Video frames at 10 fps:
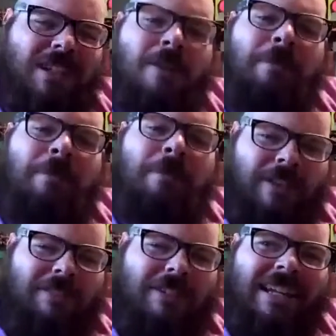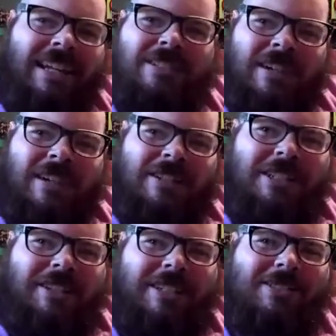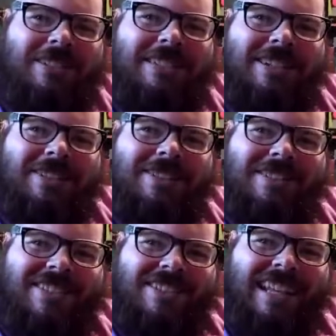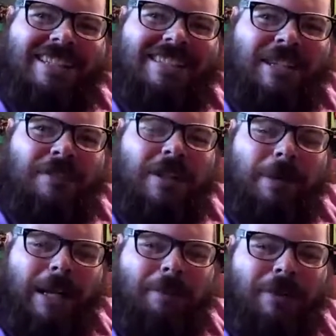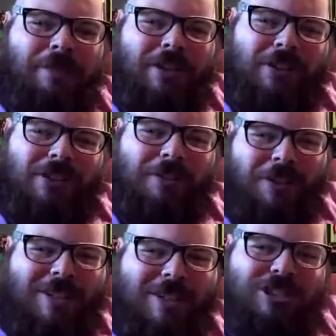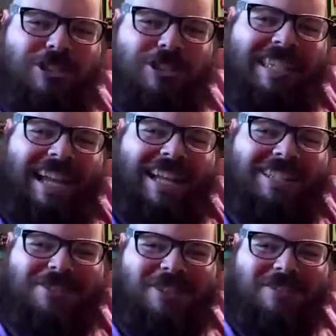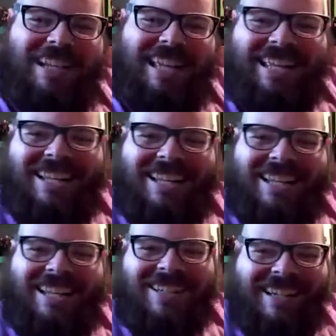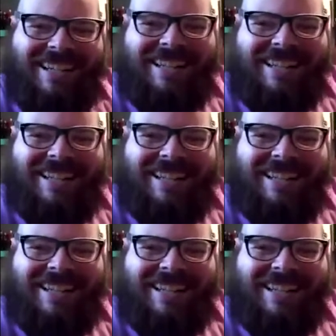because Survivor Series was their Thanksgiving pay-per-view. So of course a turkey hatches from an egg, sure.